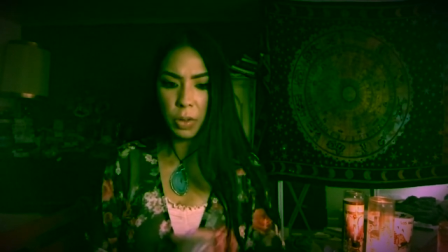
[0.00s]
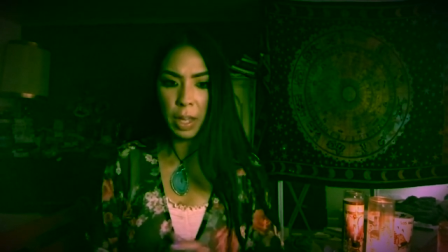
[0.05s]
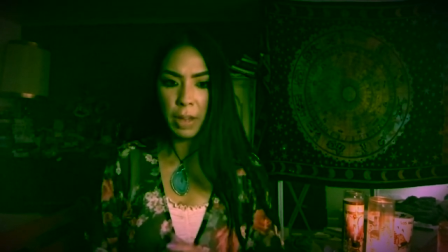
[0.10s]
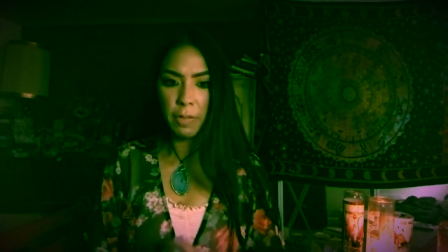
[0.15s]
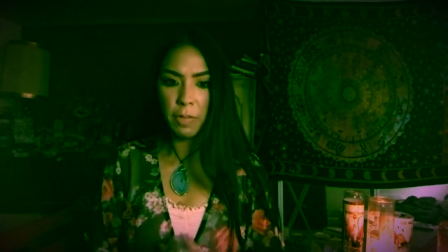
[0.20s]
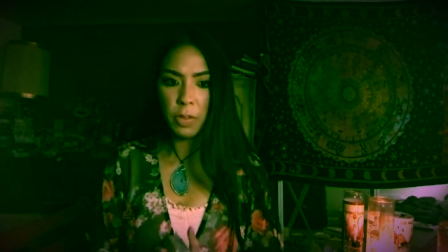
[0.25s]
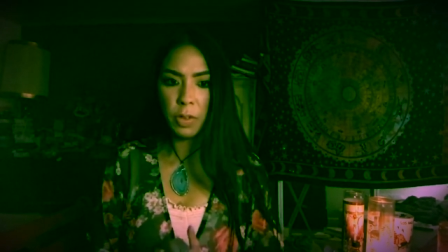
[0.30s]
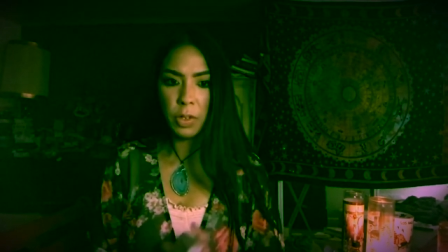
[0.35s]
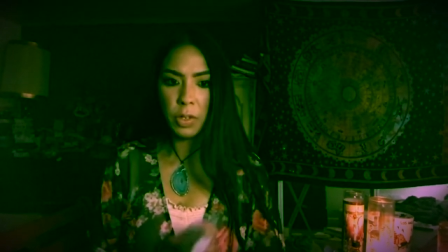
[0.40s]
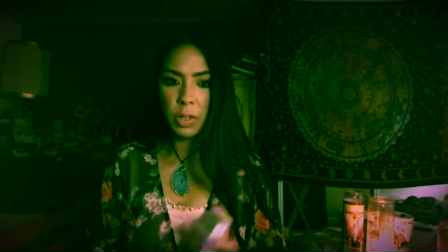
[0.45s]
I
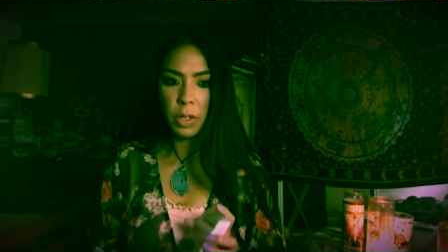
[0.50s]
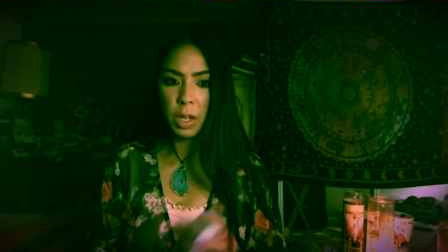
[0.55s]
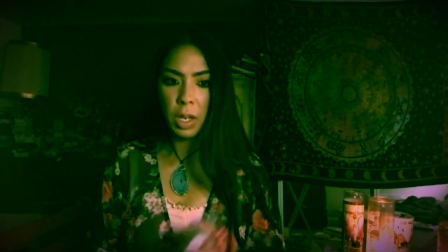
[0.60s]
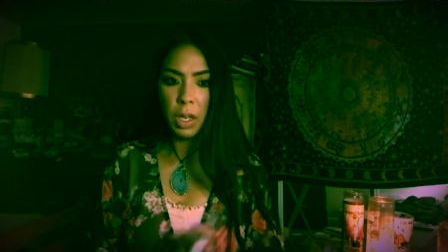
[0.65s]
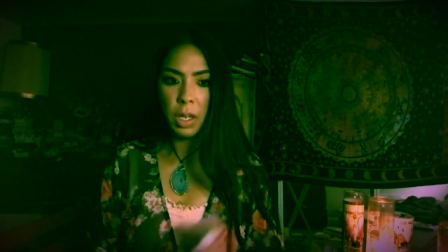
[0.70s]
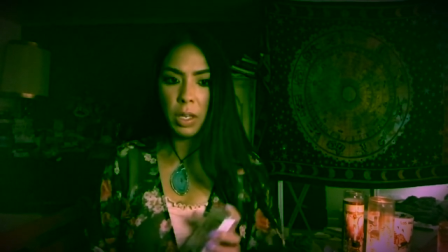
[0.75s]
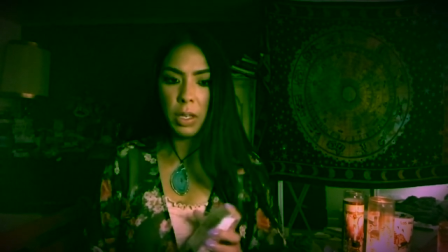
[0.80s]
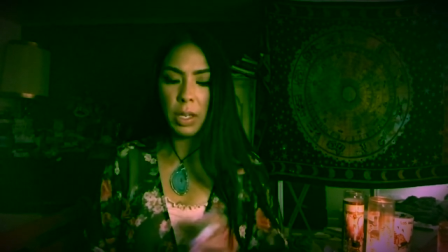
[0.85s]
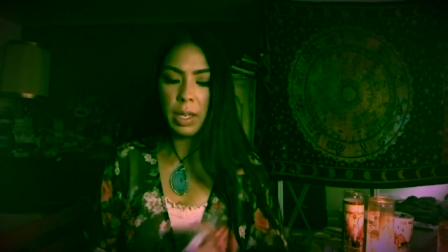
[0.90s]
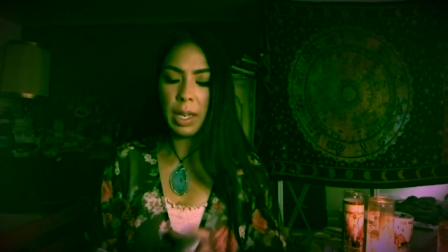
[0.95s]
feel,
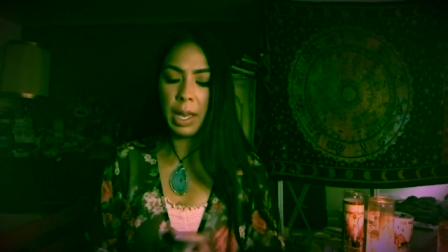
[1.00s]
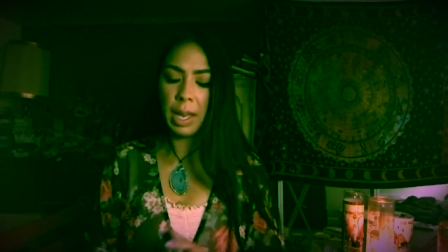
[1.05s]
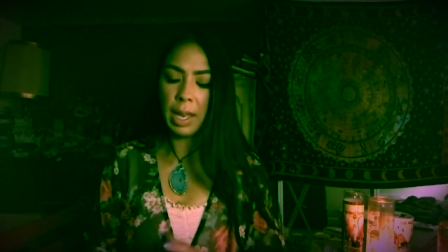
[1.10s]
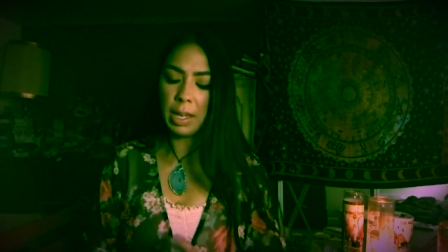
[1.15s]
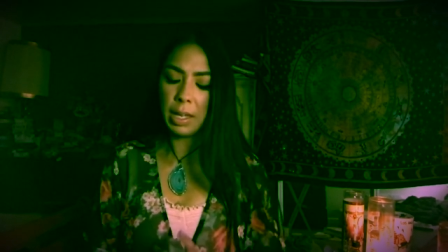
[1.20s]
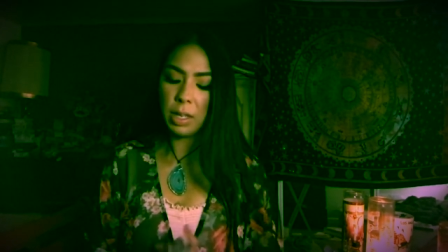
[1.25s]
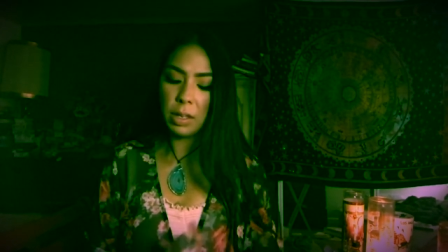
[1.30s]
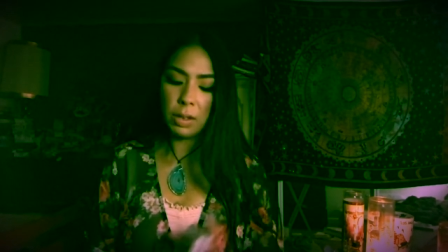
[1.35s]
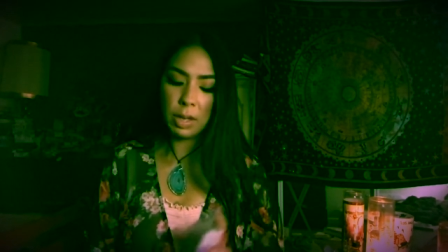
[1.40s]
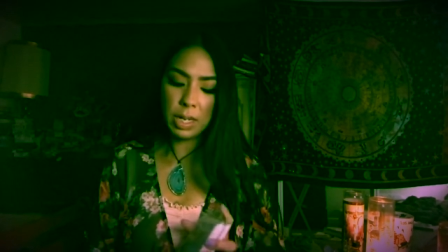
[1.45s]
yeah,
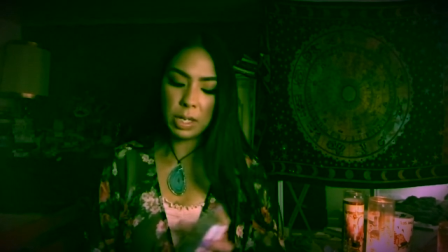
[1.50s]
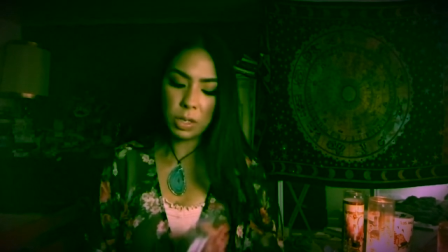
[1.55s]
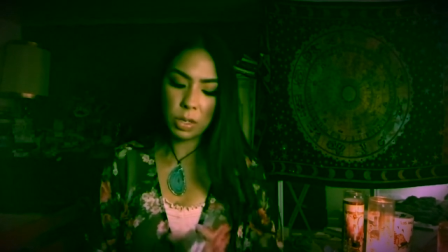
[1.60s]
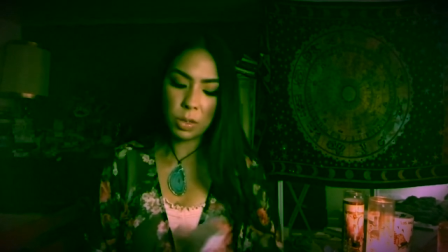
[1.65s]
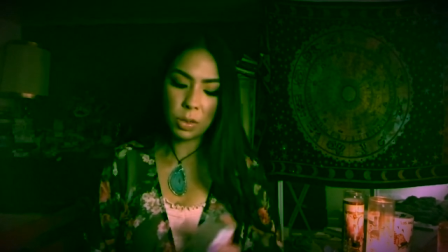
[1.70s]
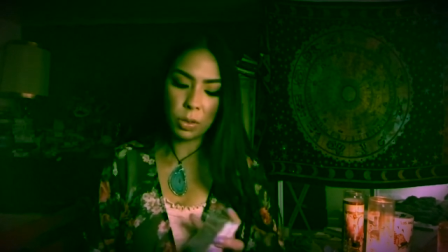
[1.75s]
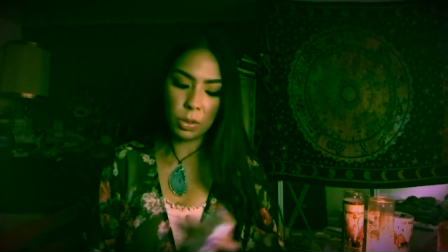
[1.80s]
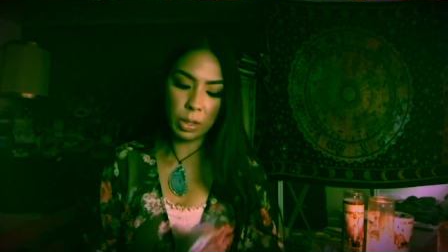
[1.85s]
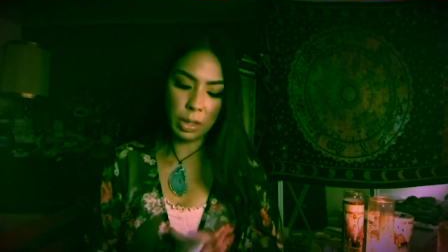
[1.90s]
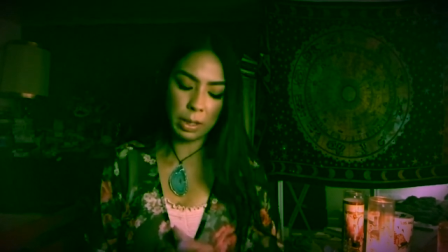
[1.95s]
you guys are
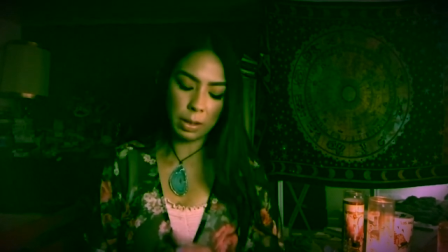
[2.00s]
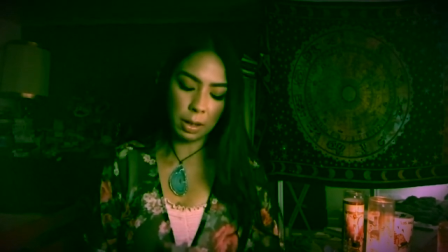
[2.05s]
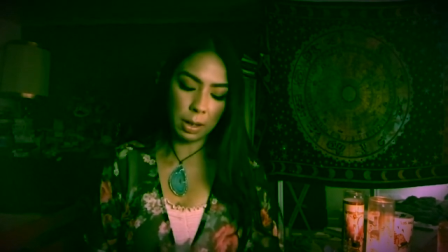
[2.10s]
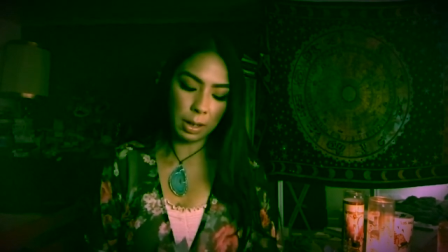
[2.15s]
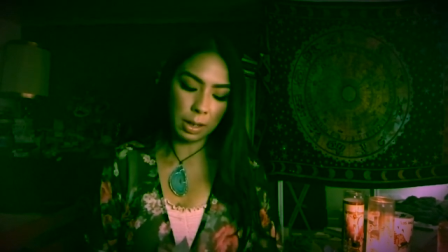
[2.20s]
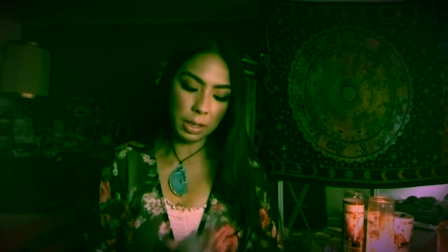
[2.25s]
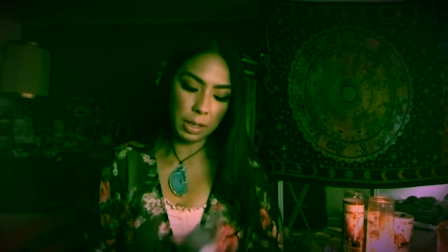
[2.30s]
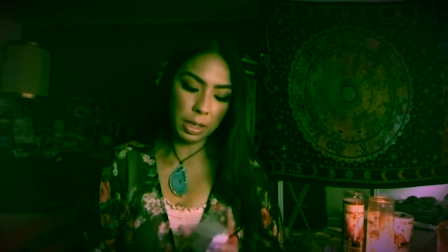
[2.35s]
holding on.